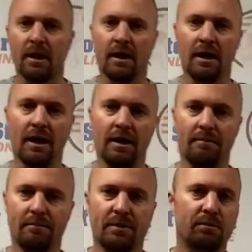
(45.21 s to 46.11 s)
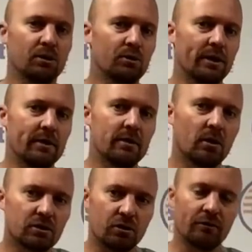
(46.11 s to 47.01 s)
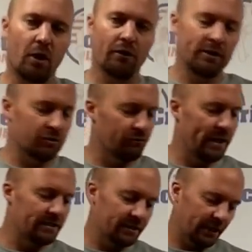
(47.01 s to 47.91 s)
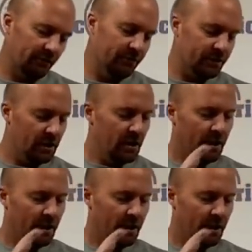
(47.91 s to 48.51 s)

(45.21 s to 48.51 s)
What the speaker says: blue and sort of orange or red stickers